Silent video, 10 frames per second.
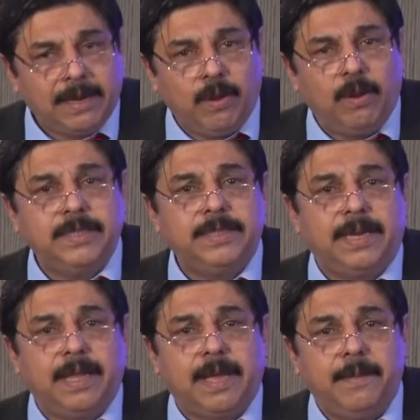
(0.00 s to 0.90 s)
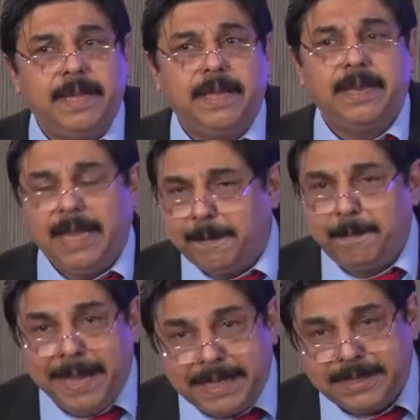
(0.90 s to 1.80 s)
technologies that are coming in,
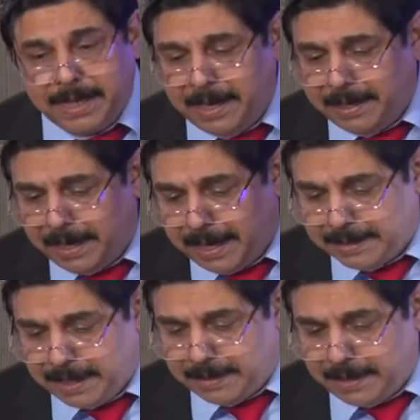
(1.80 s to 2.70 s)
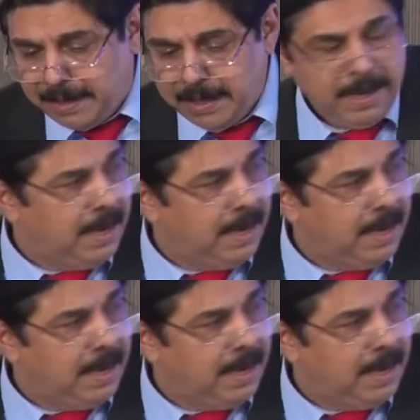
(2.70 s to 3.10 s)
like base editing, etc.